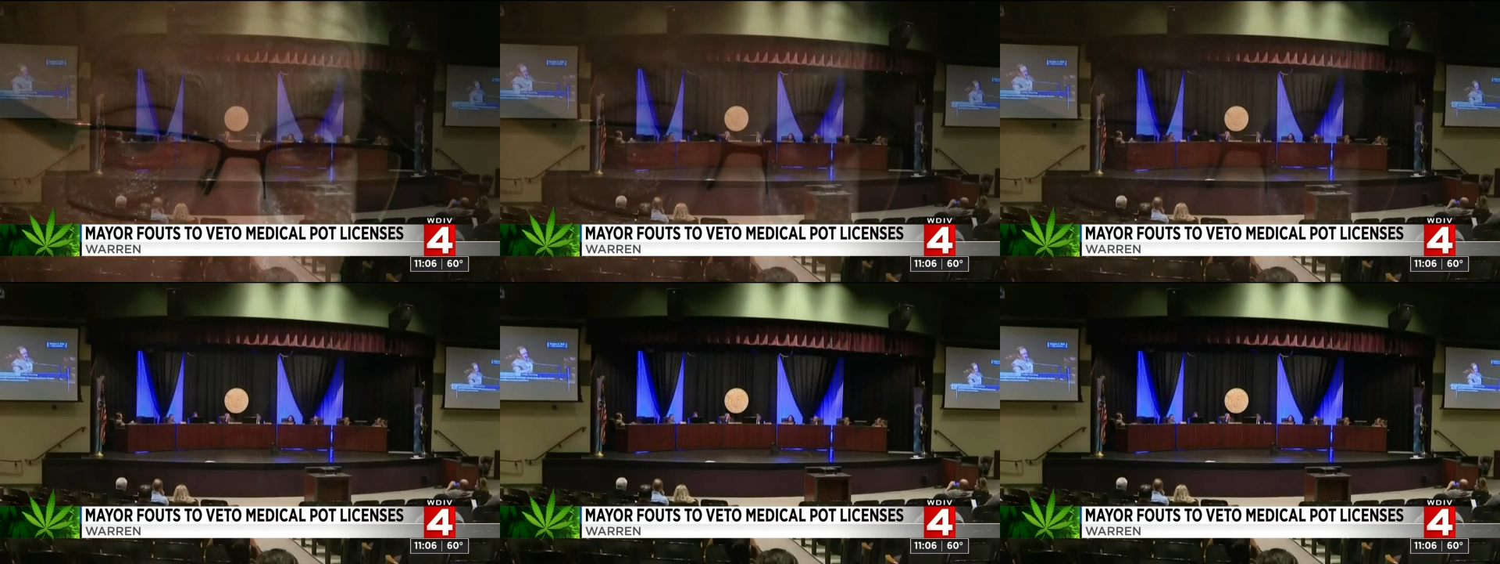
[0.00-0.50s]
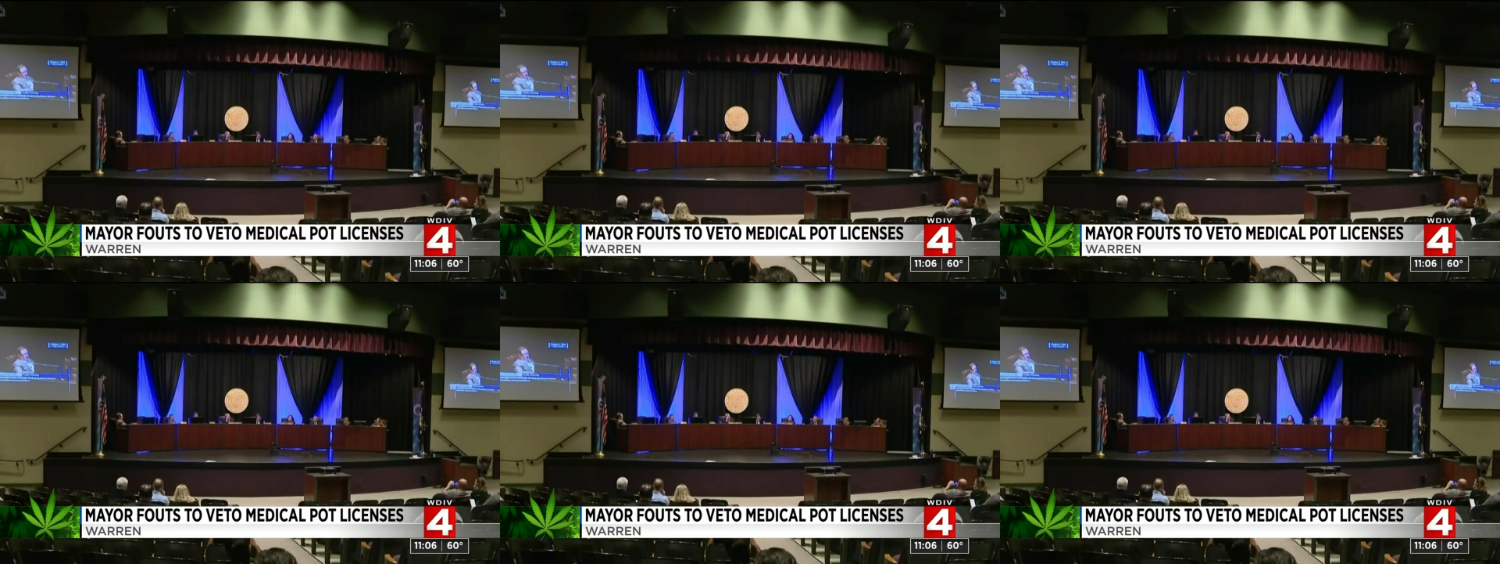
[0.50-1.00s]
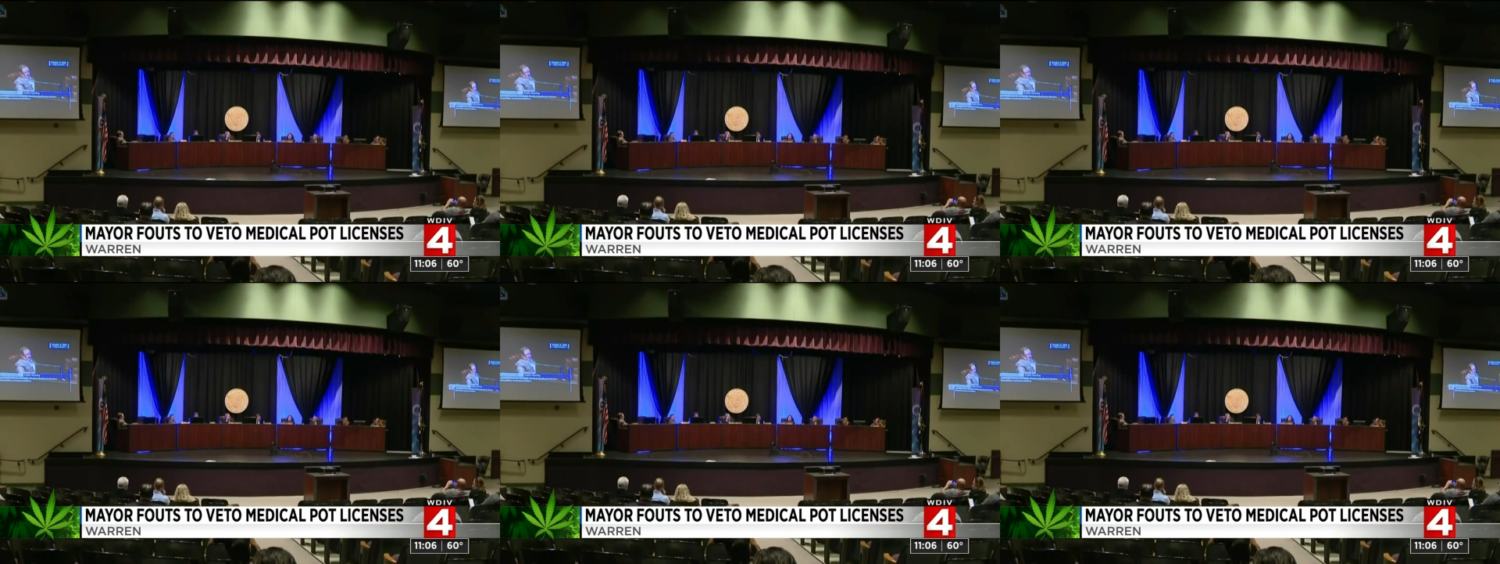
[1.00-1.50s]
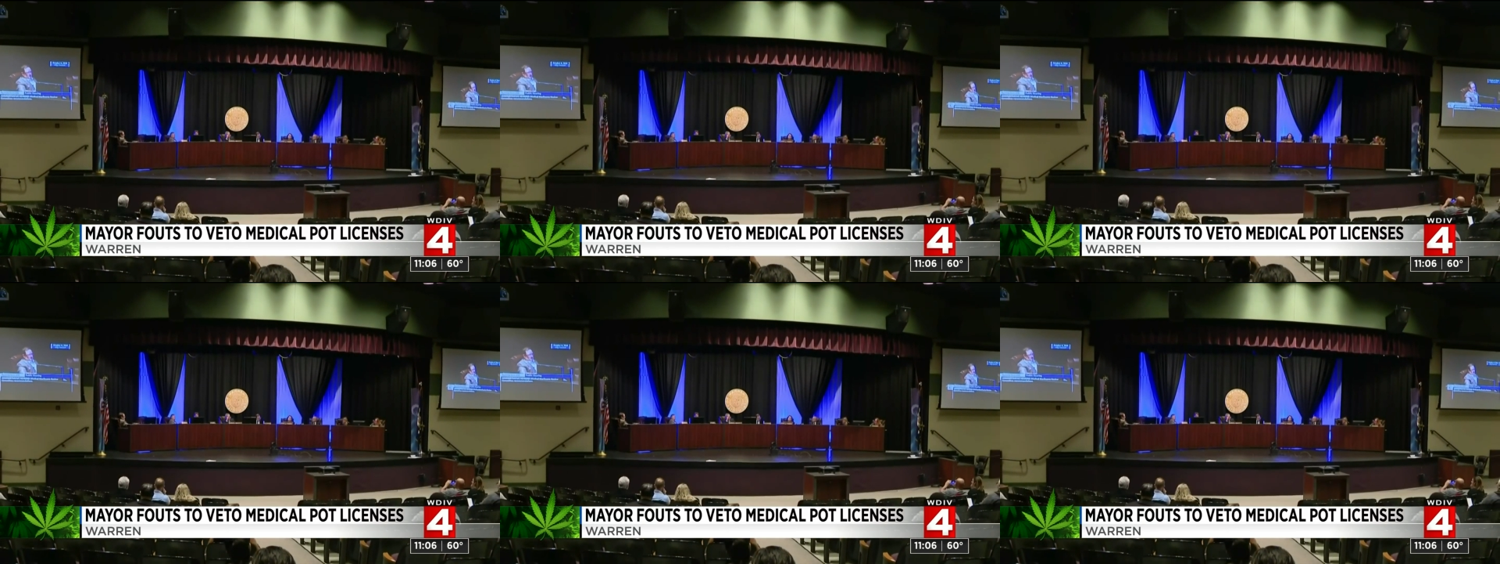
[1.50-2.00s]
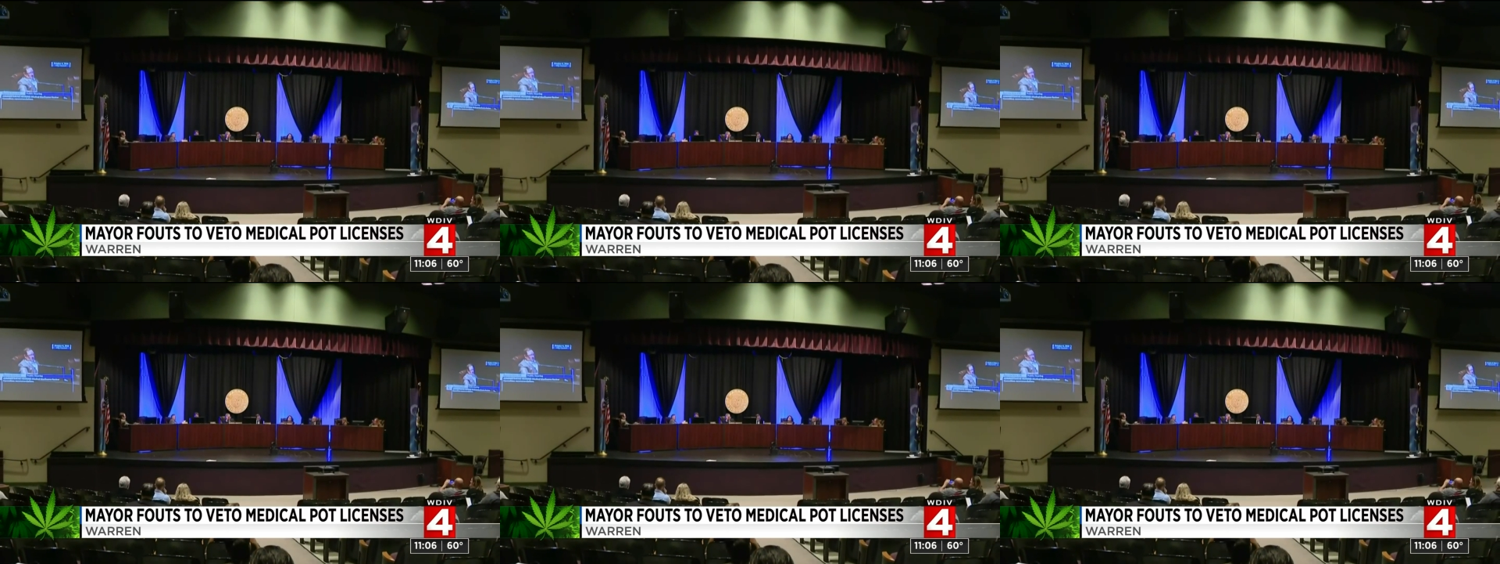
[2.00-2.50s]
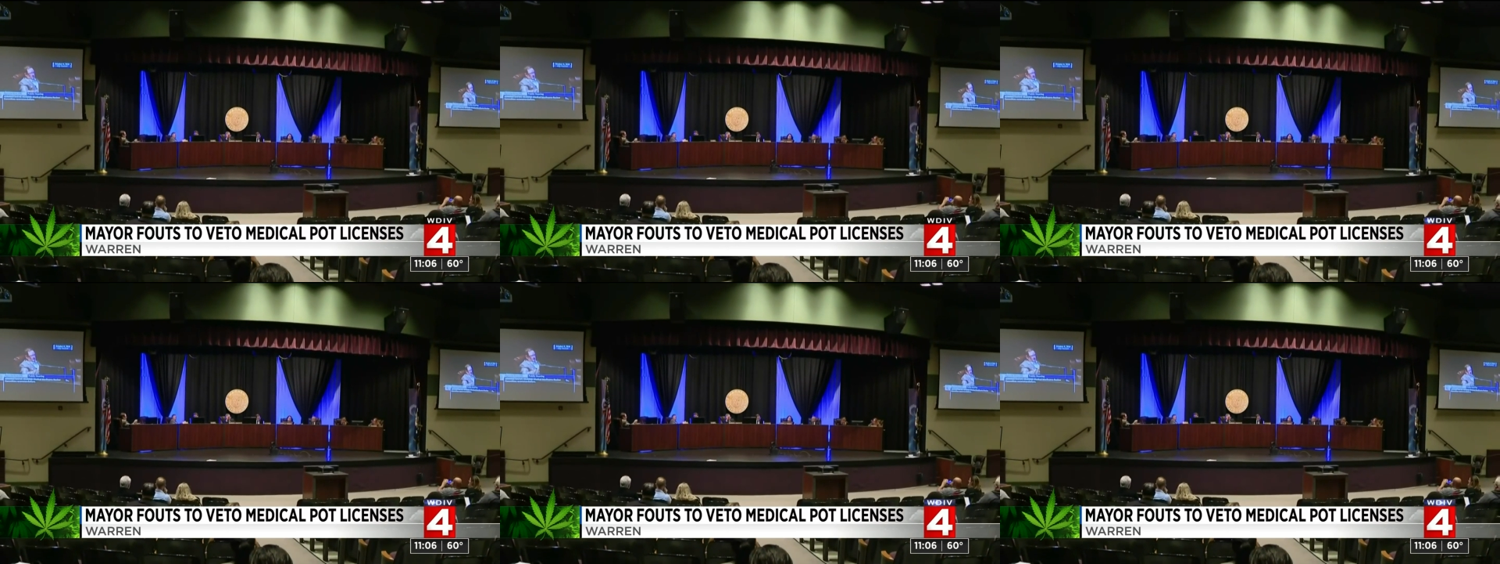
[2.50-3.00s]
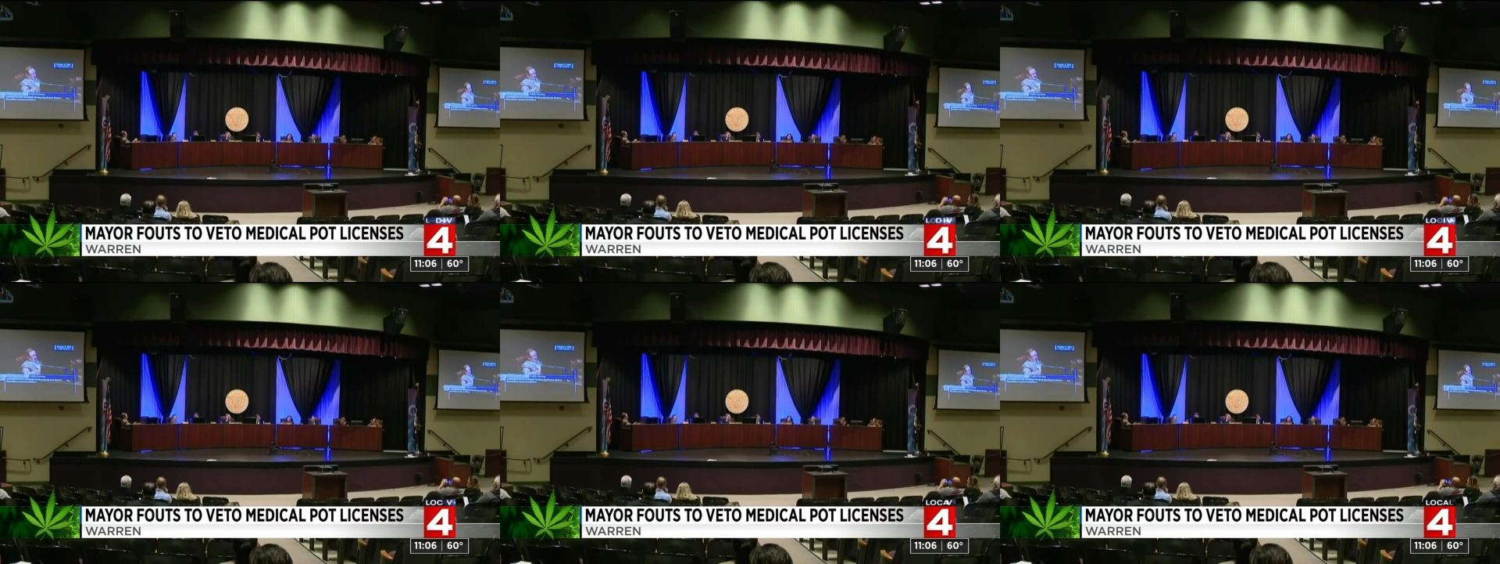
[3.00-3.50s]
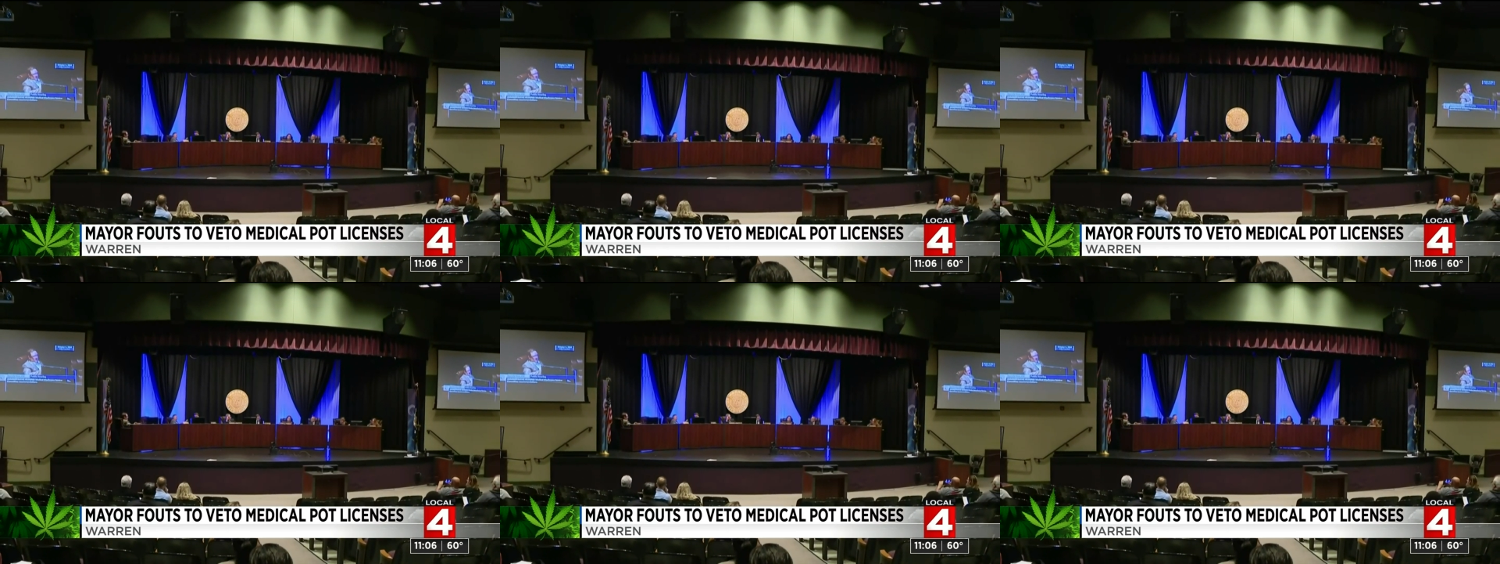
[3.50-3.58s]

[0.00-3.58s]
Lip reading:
Nobody's mouth can be seen.